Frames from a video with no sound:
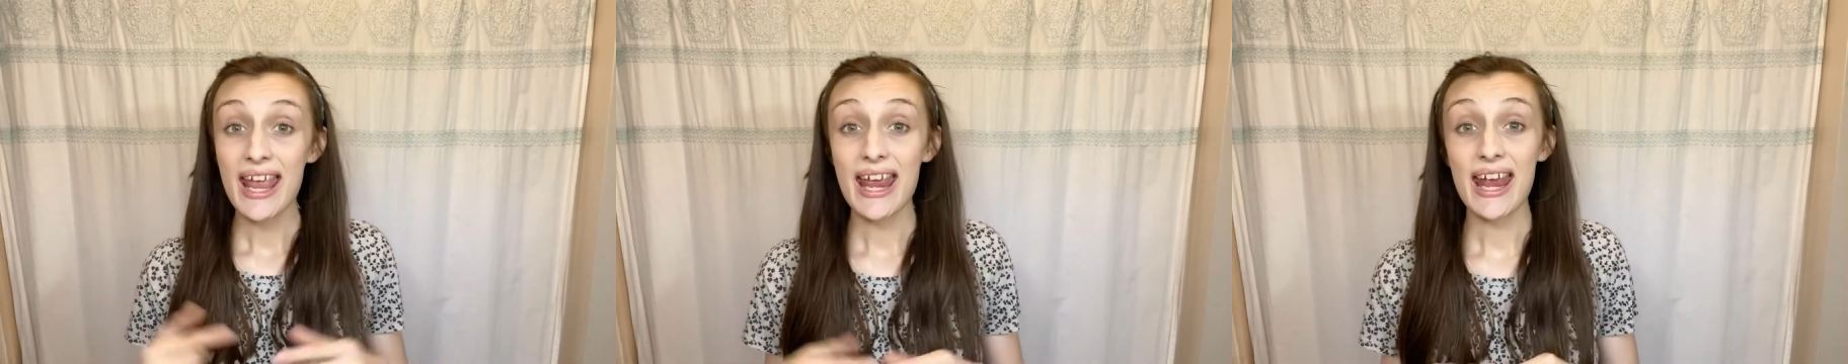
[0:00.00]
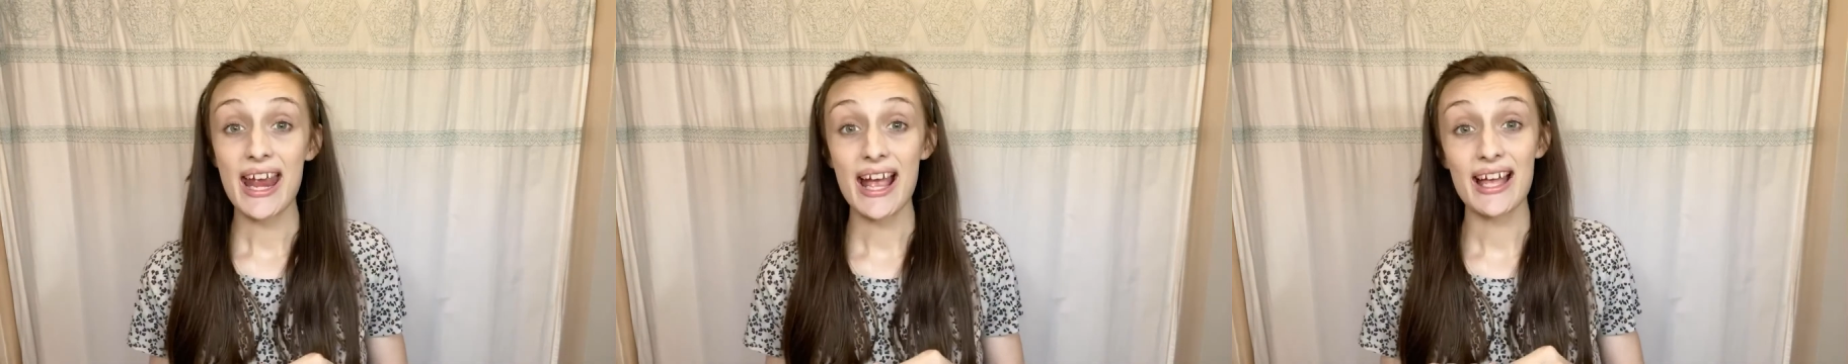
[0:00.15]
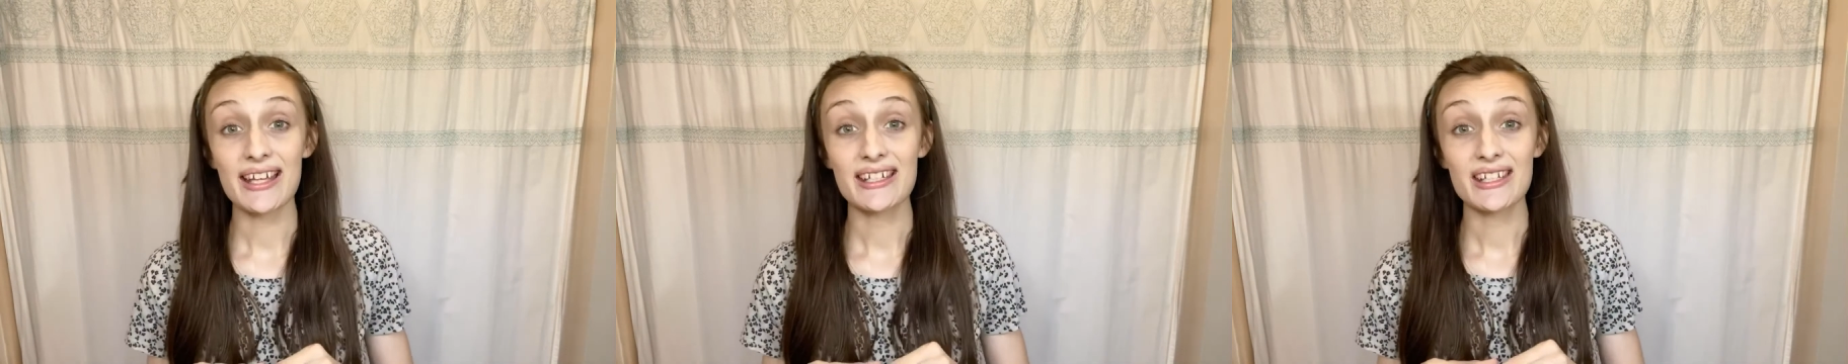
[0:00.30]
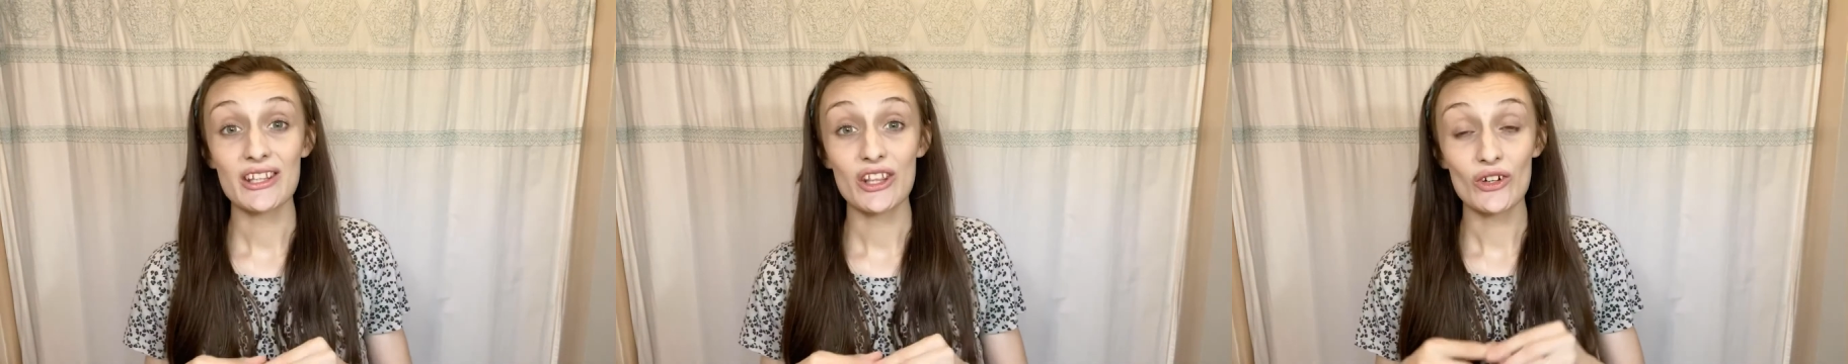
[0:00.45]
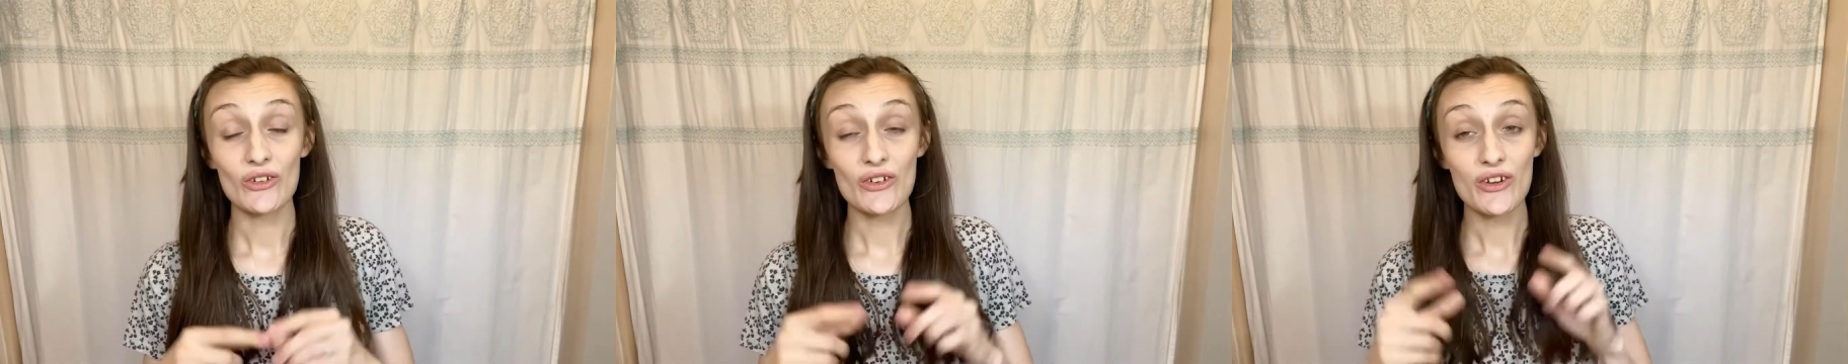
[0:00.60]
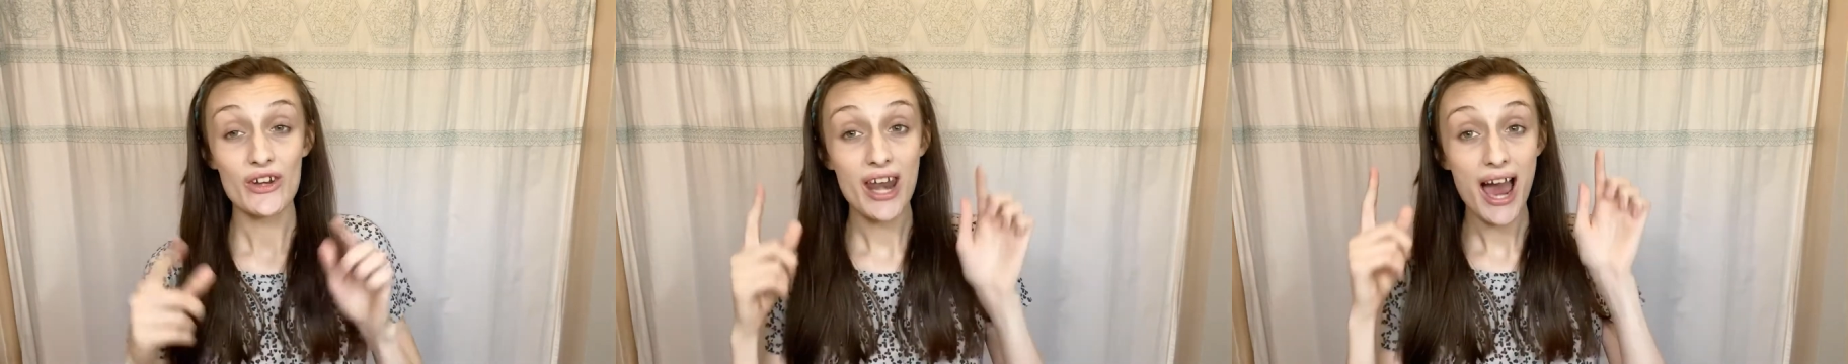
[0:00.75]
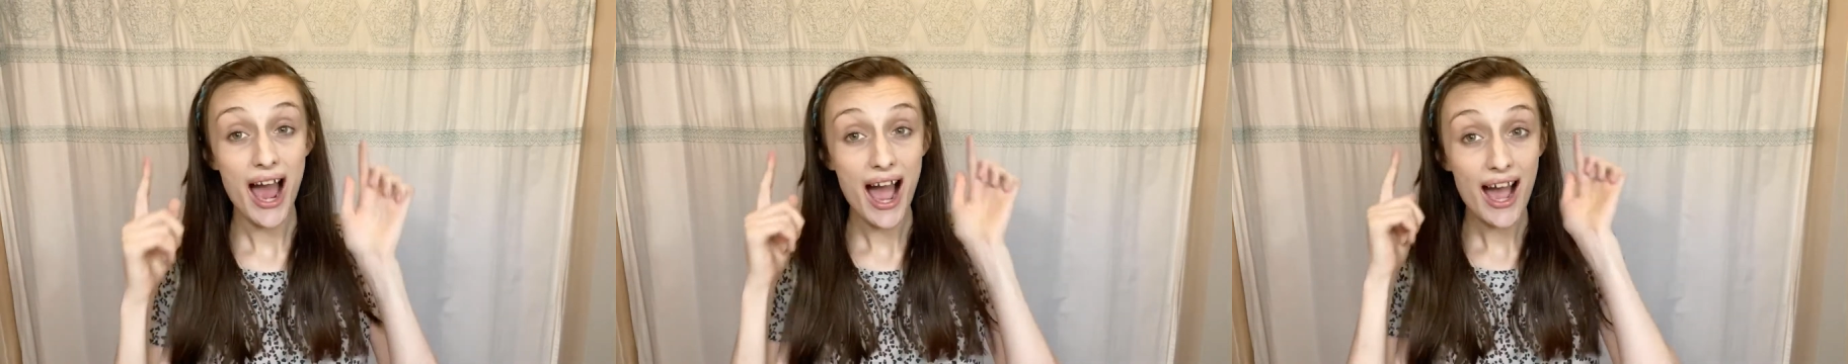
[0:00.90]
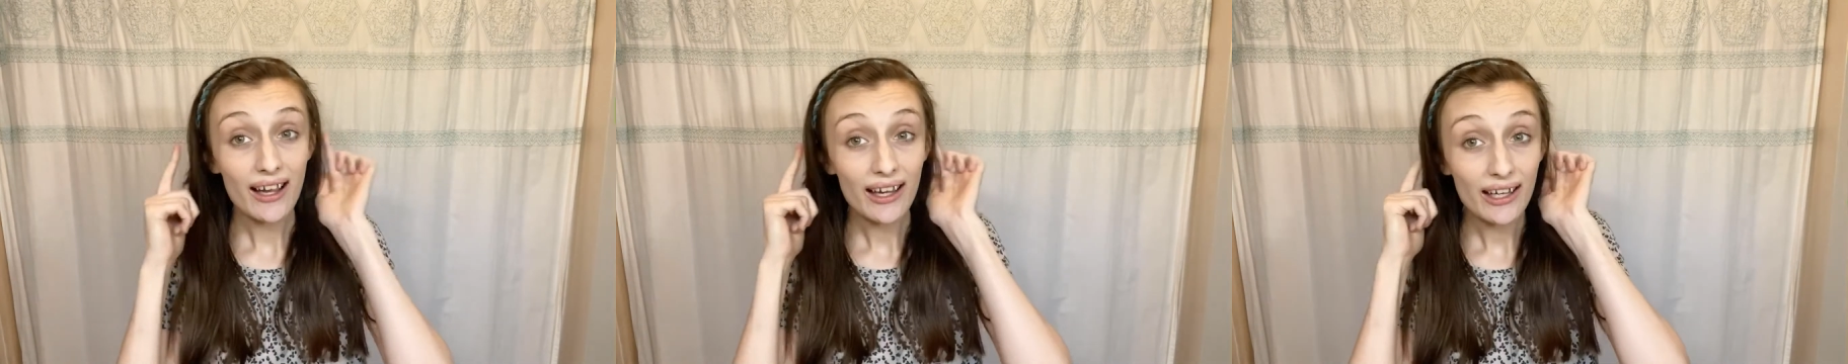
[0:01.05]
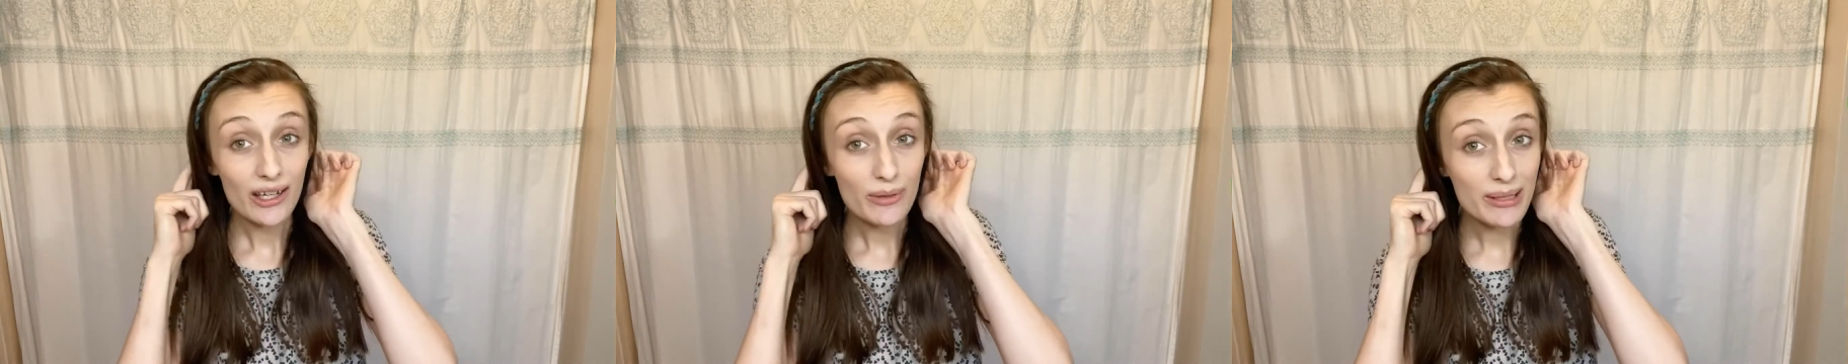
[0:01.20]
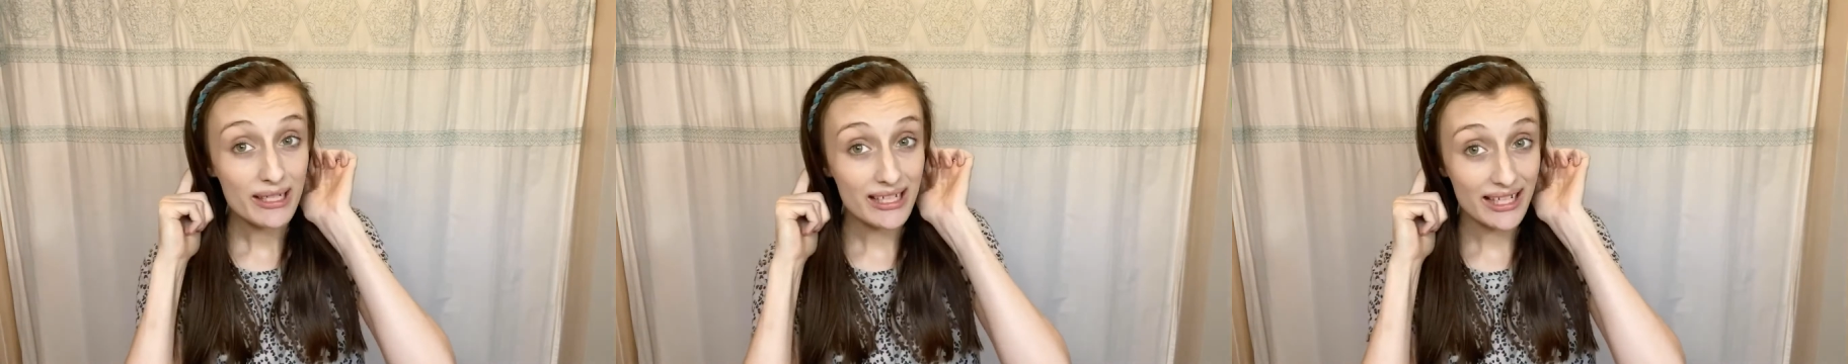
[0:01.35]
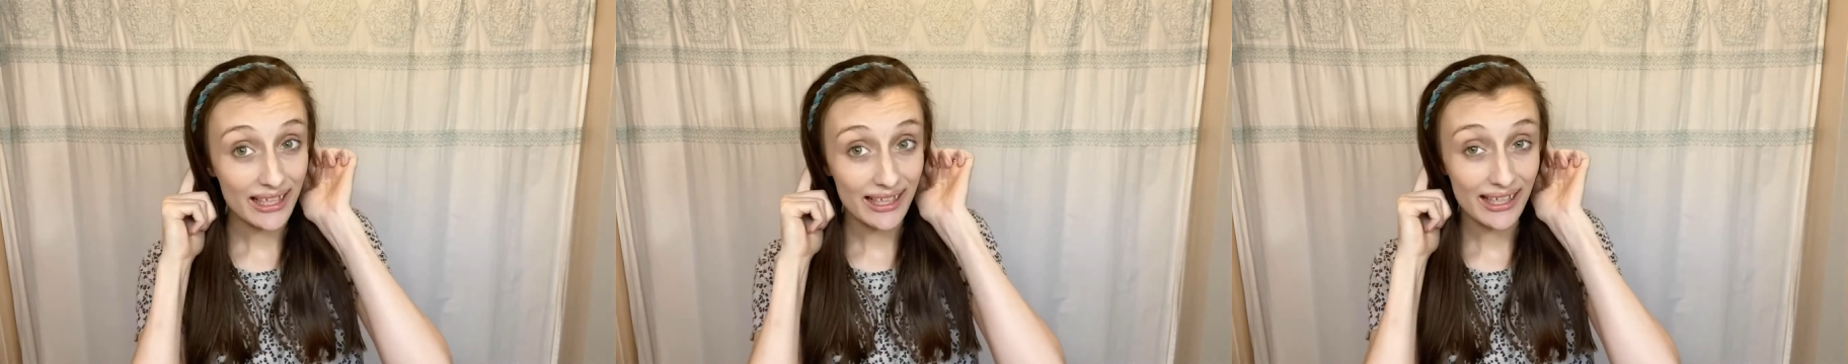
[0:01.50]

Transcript: and they're not going to be digging